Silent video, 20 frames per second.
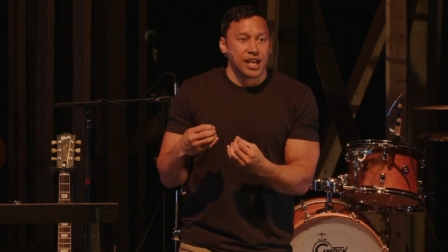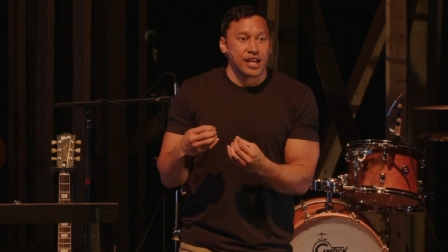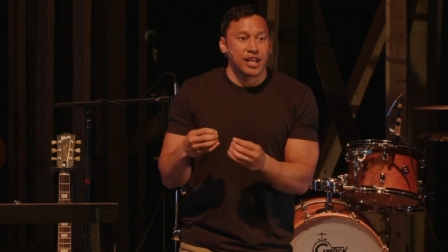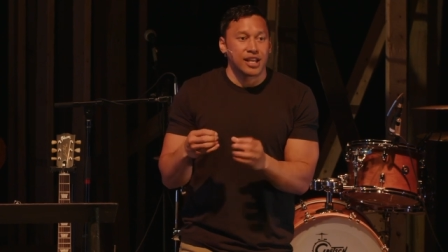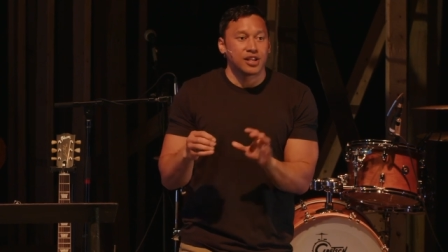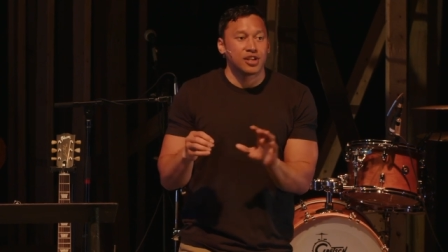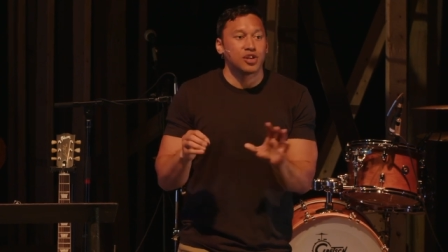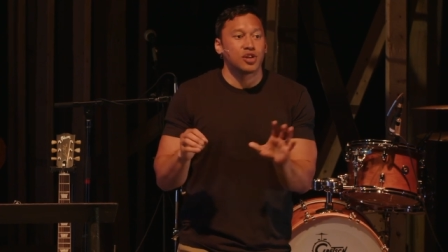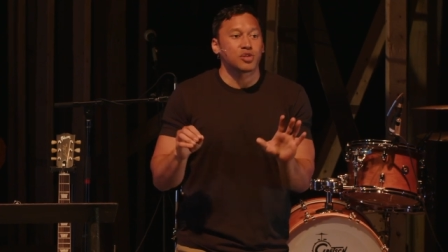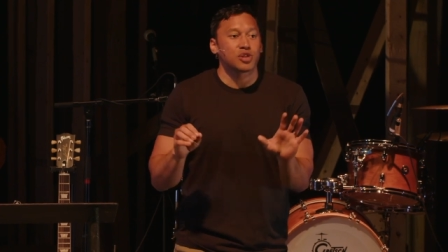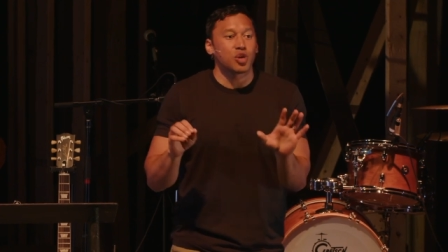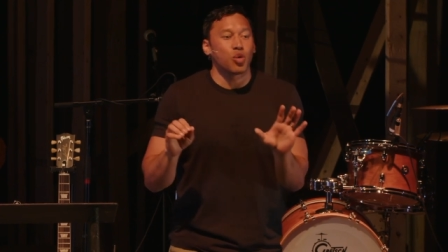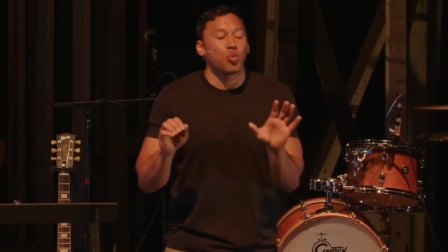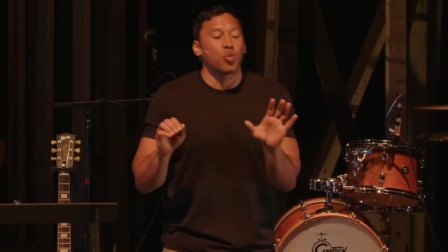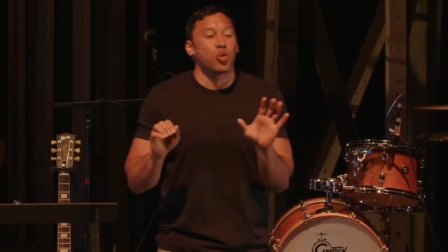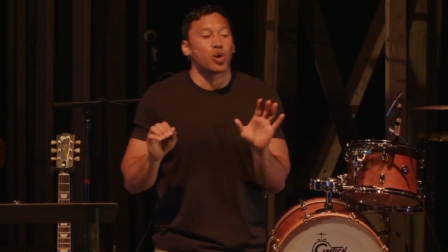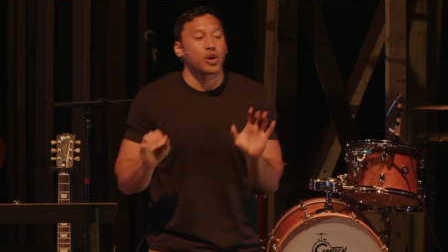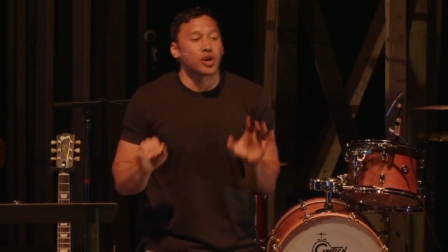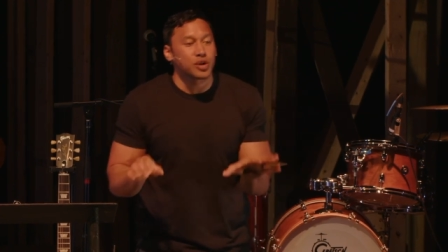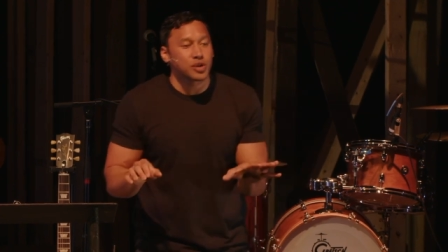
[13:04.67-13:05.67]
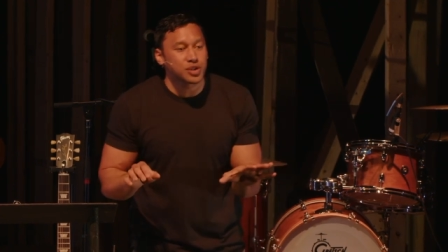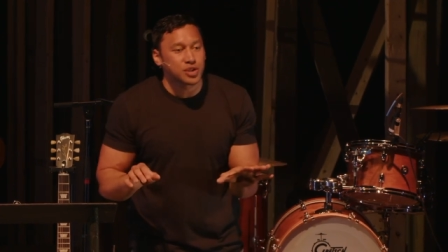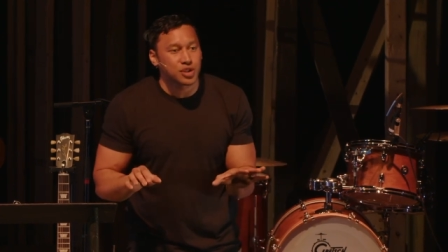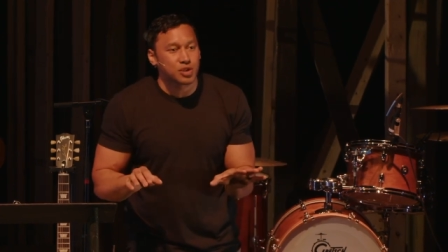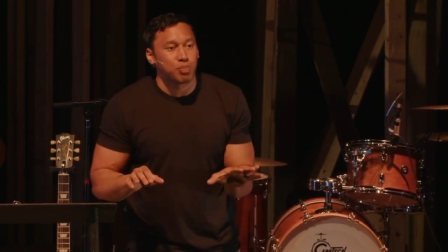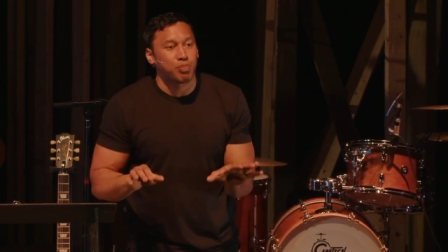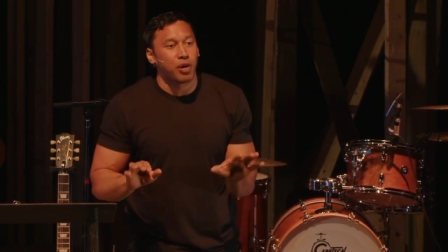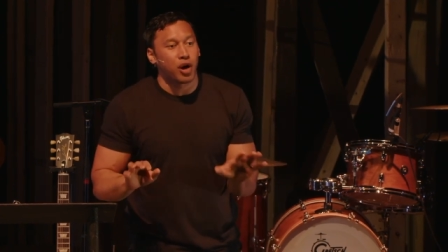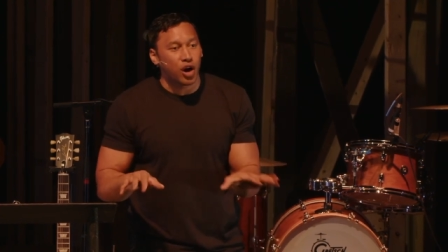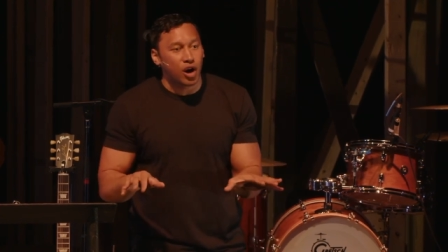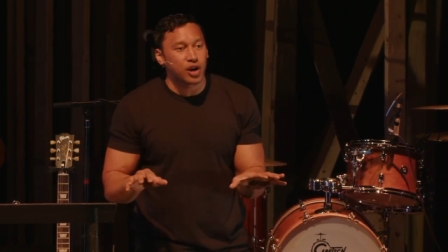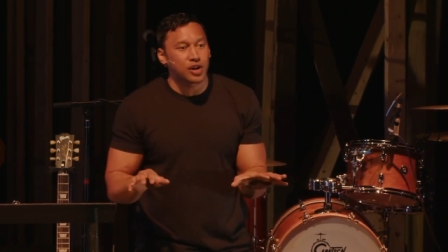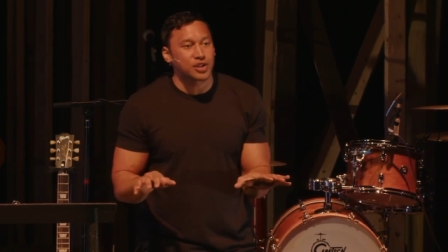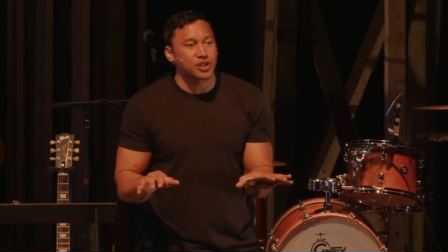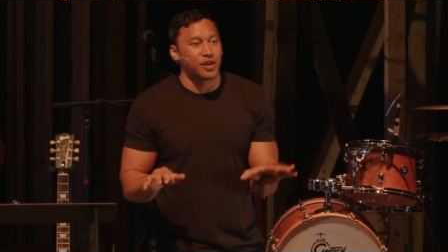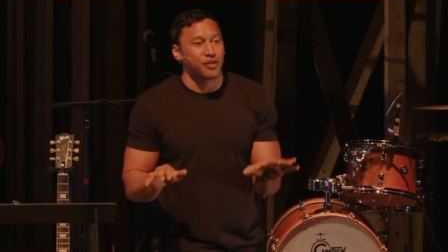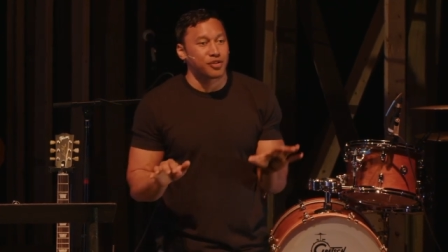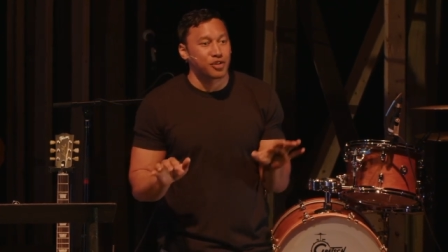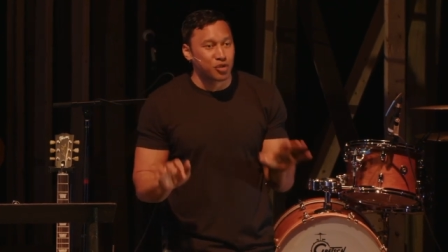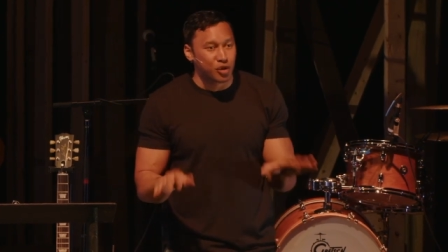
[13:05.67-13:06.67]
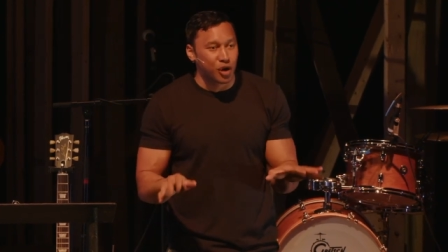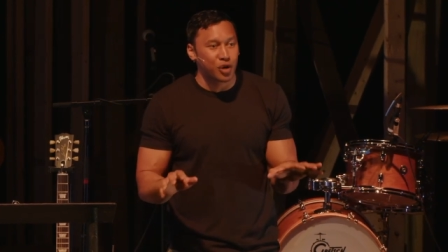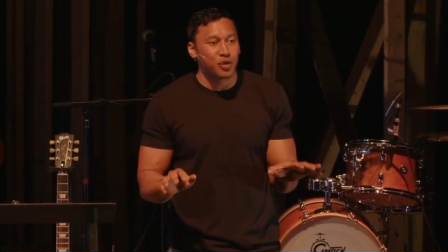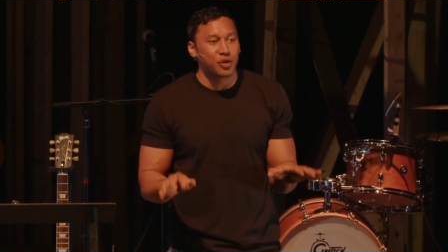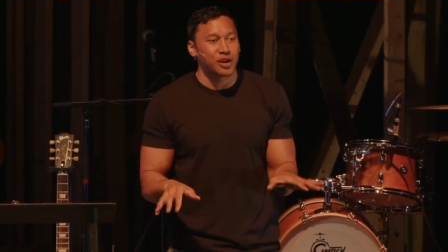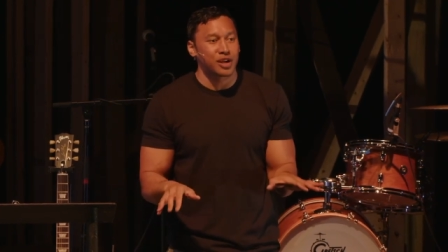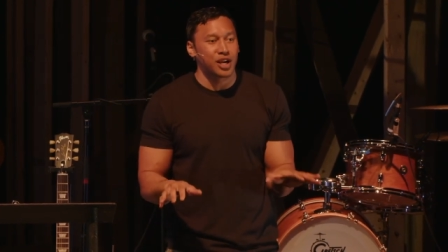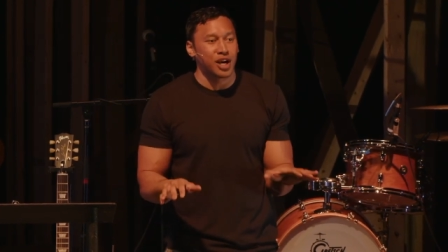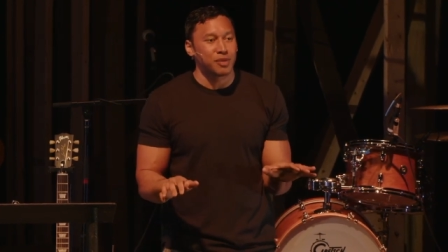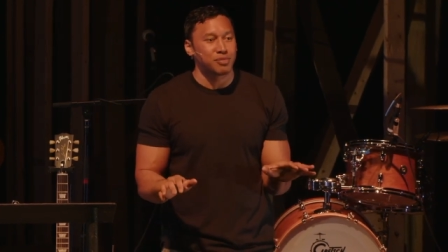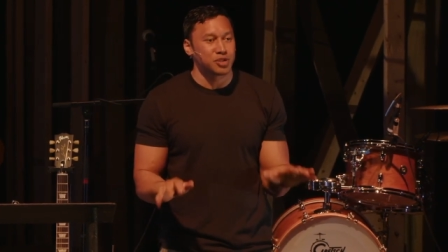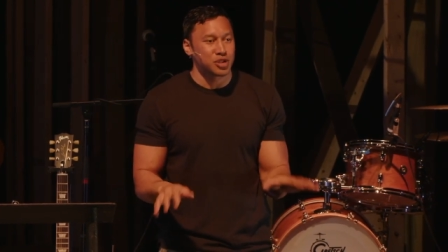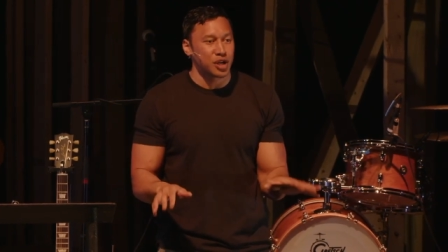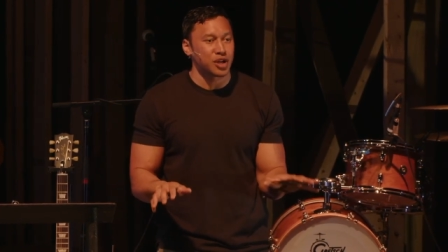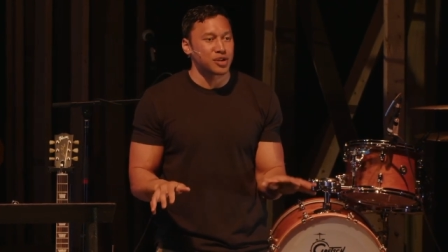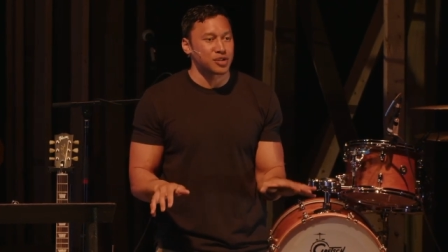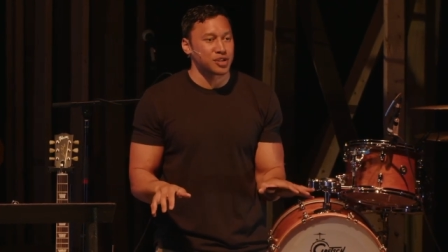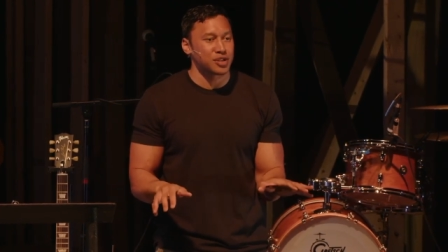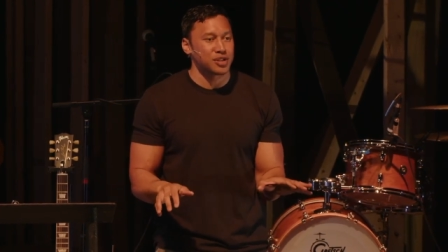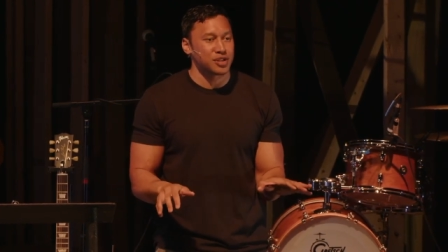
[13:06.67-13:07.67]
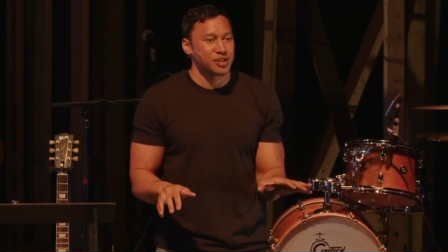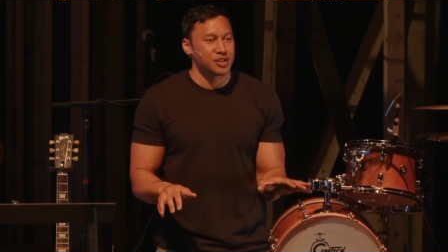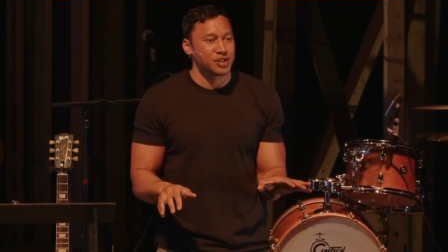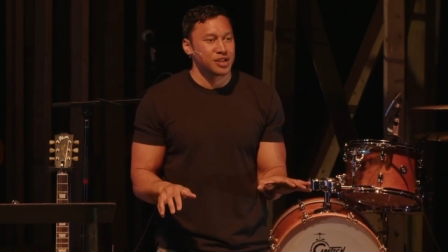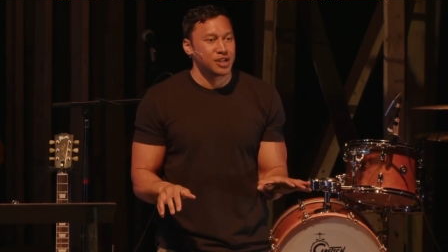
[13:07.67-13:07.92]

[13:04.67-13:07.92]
And you know what the worst part of growing up, church?